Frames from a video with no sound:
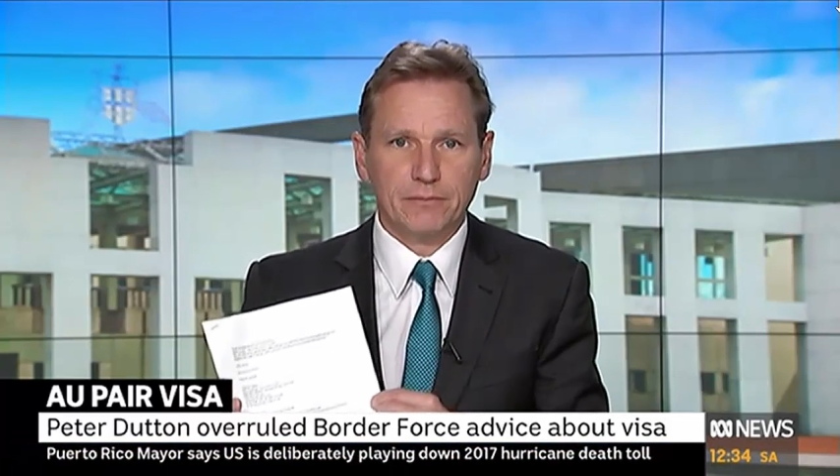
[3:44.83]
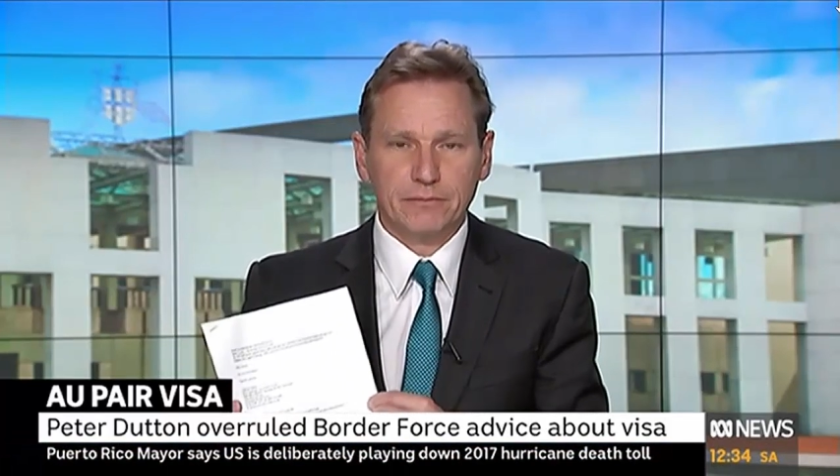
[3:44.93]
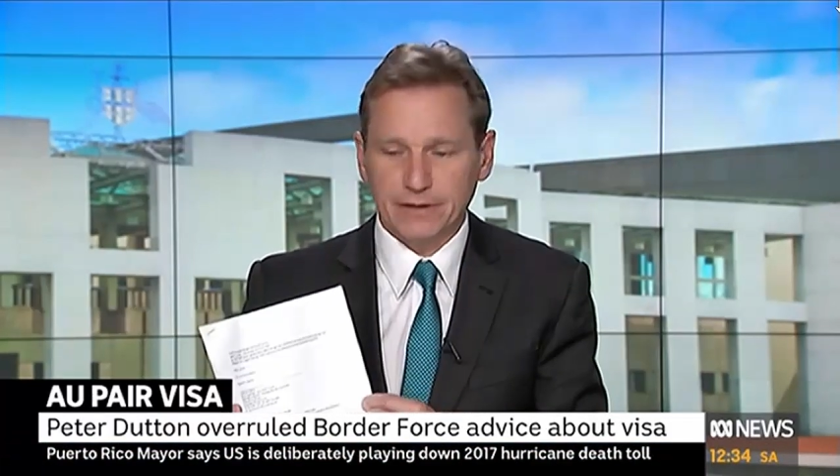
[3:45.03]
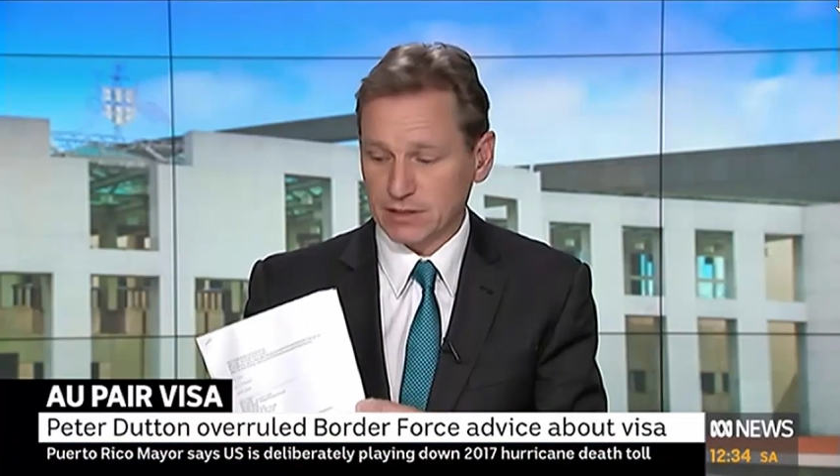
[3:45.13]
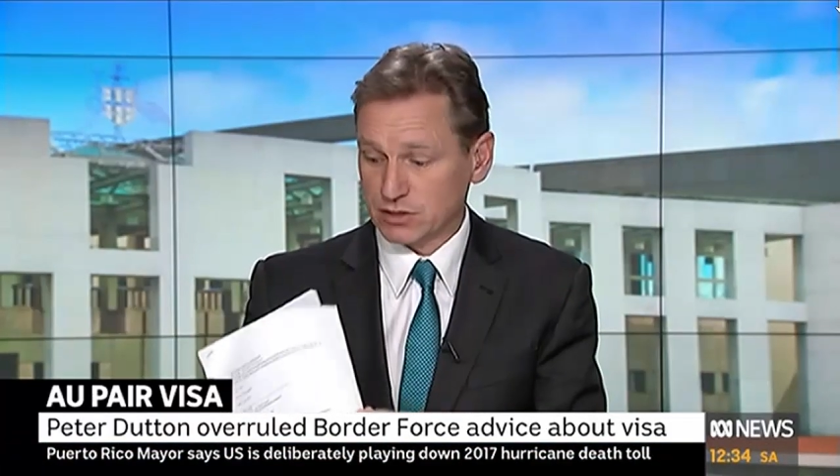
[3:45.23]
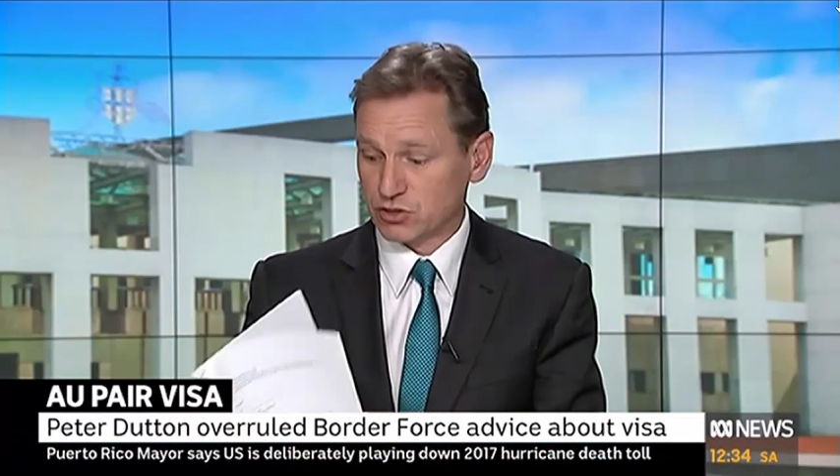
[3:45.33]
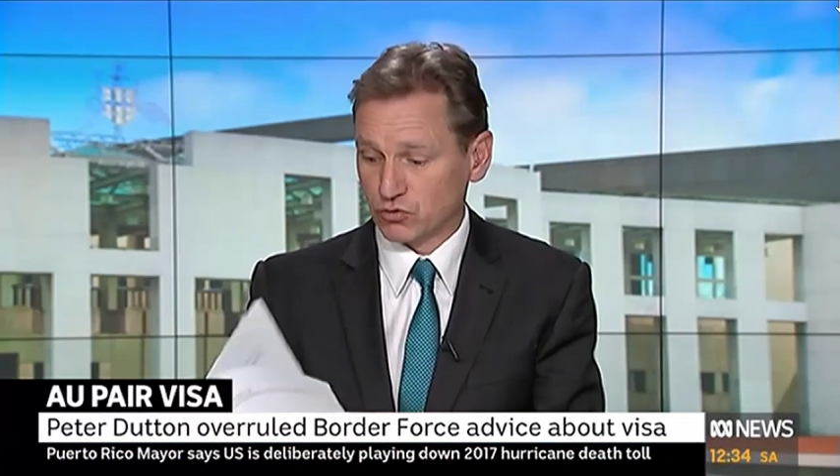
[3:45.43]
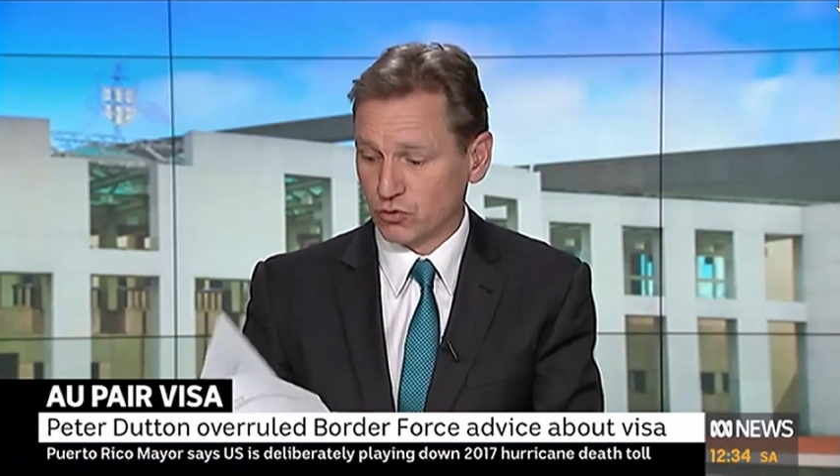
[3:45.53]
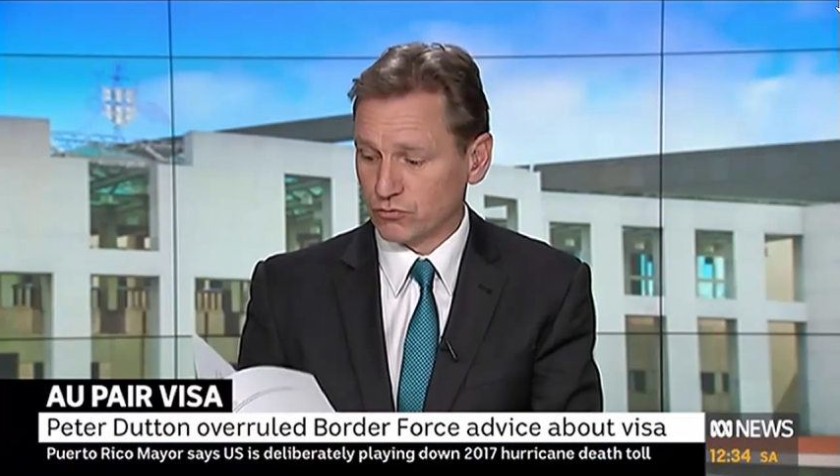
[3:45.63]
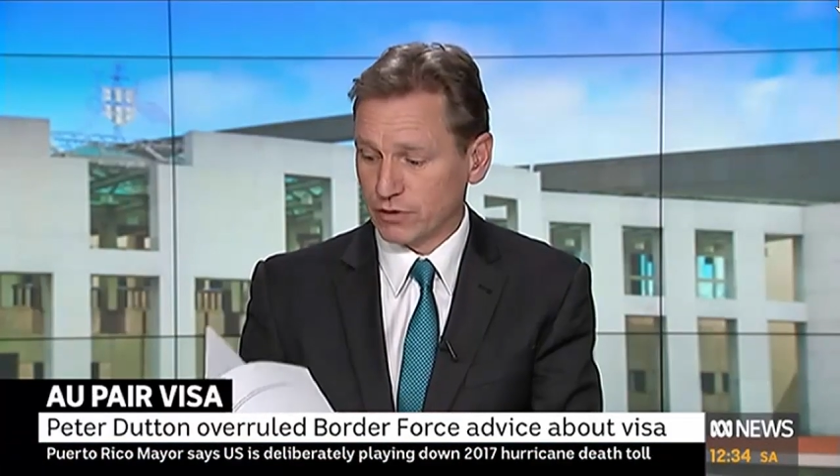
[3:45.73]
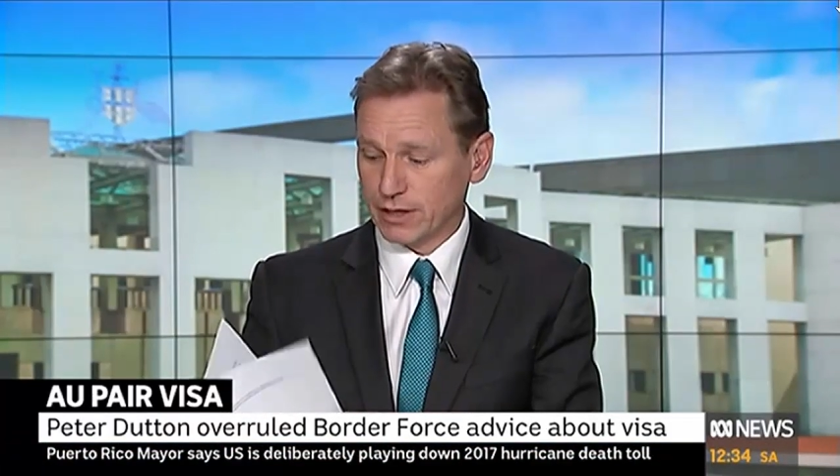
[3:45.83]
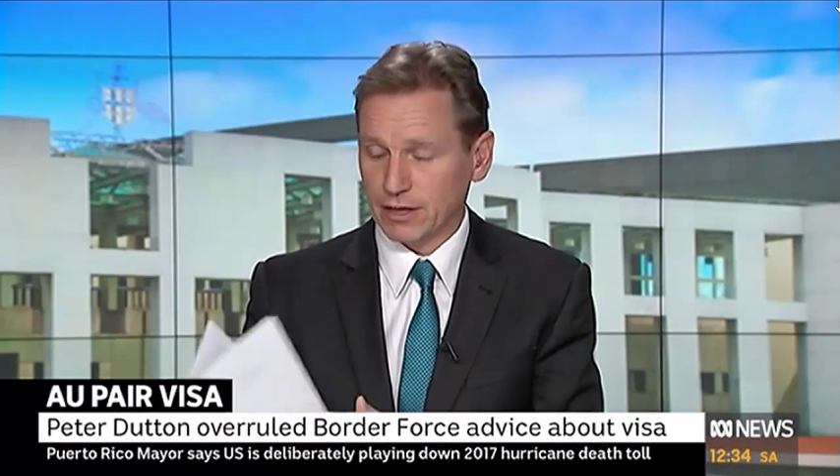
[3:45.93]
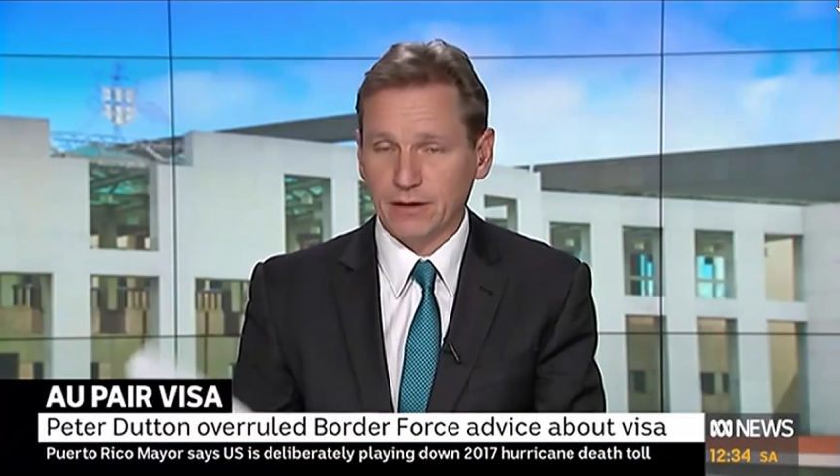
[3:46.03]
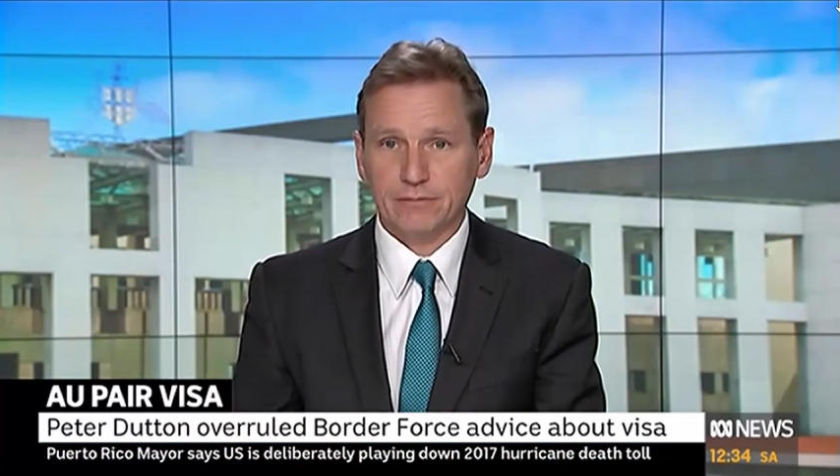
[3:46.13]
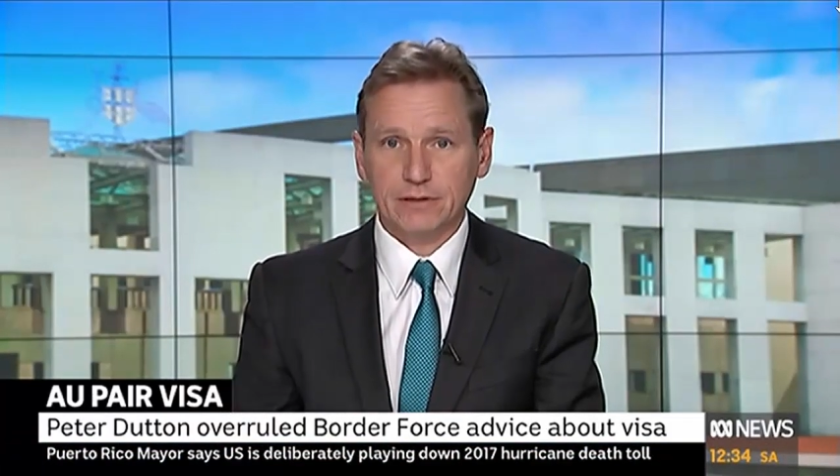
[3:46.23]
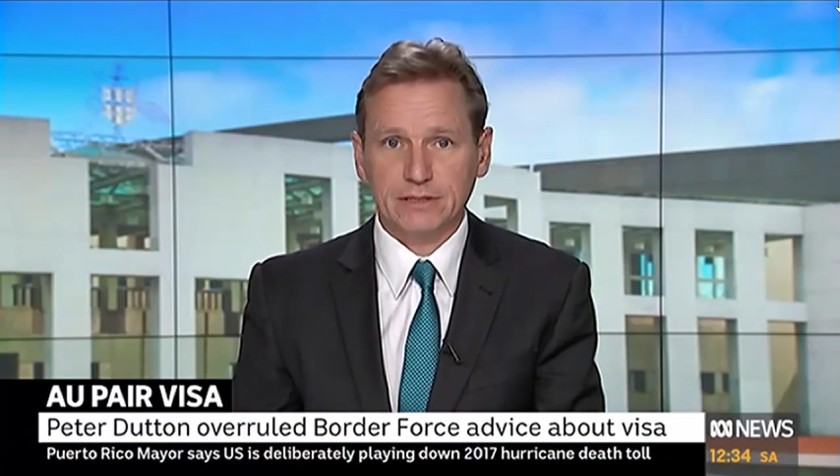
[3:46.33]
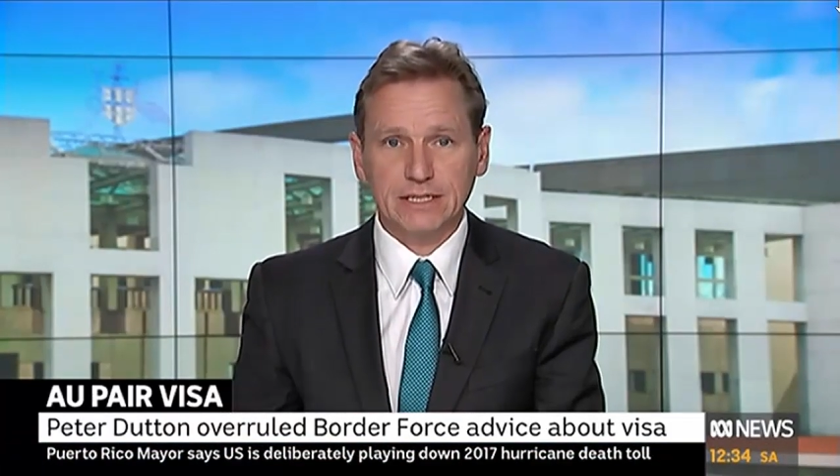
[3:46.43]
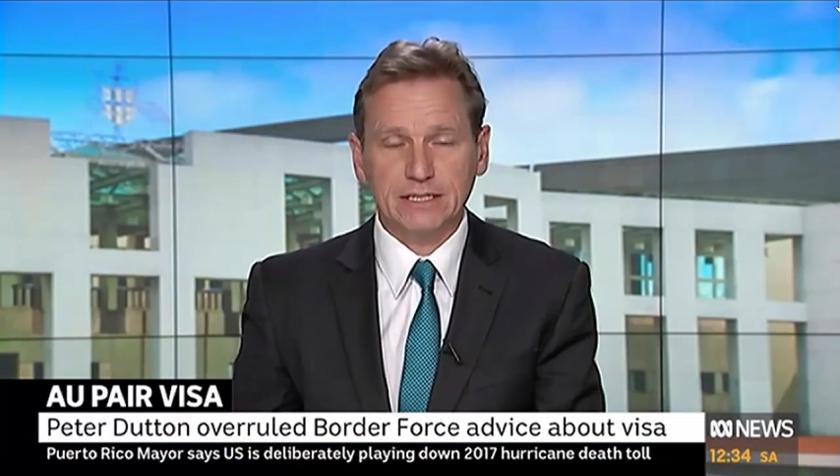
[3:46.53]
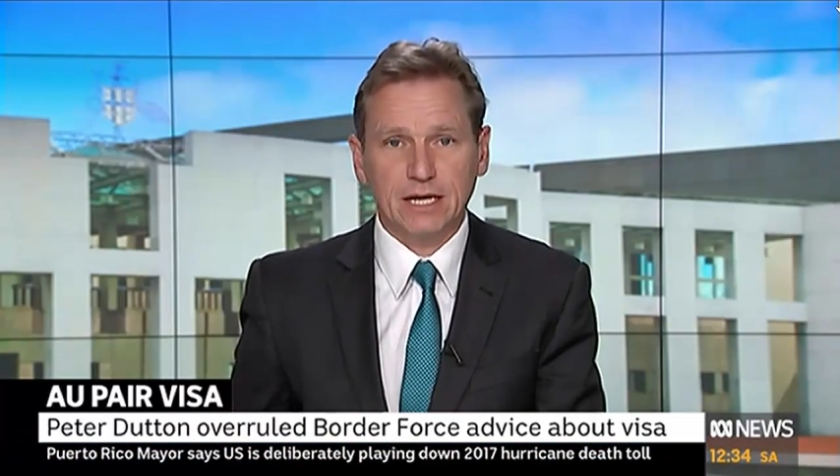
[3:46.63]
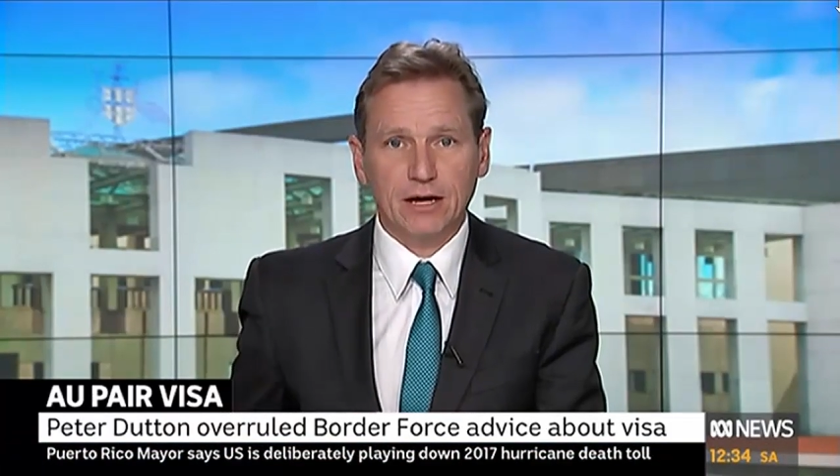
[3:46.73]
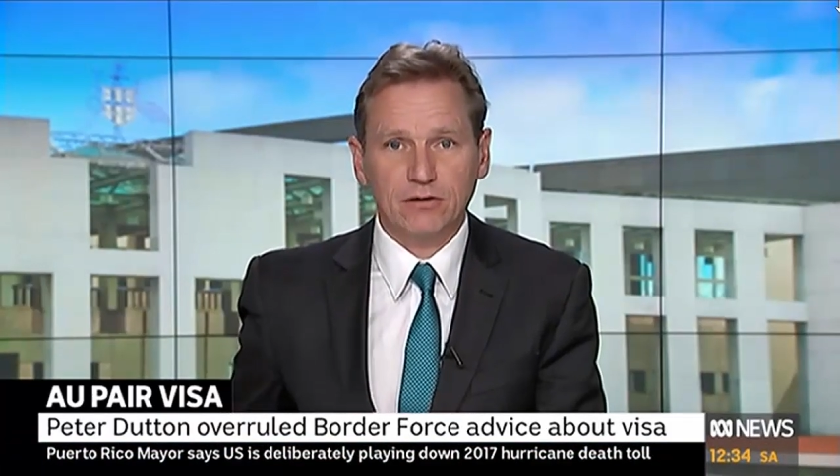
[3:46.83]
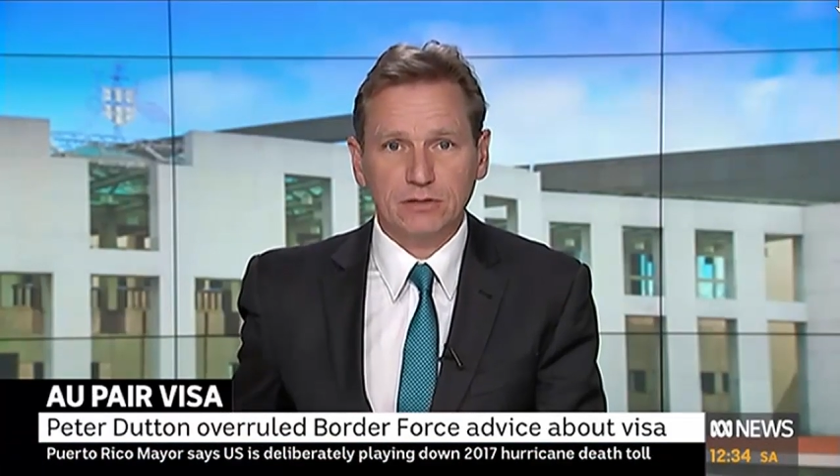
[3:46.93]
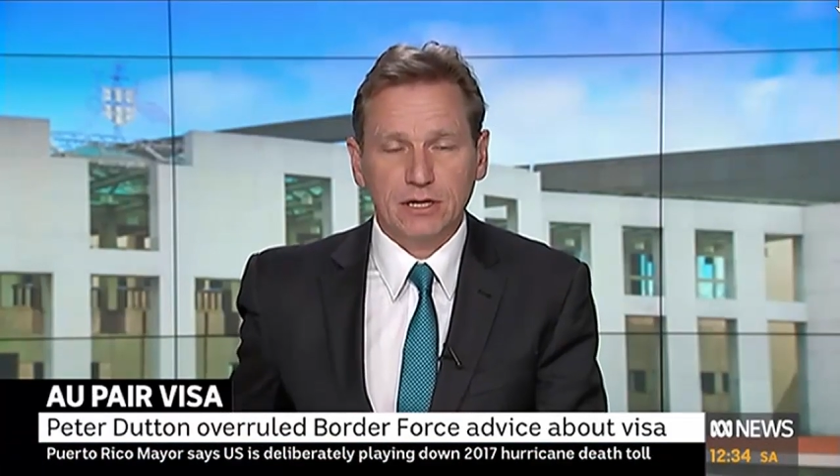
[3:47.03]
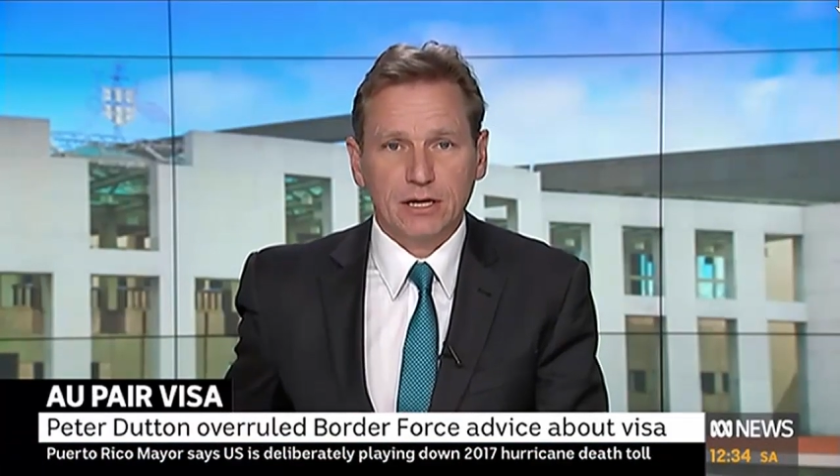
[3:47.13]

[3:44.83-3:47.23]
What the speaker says: this extraordinary detailed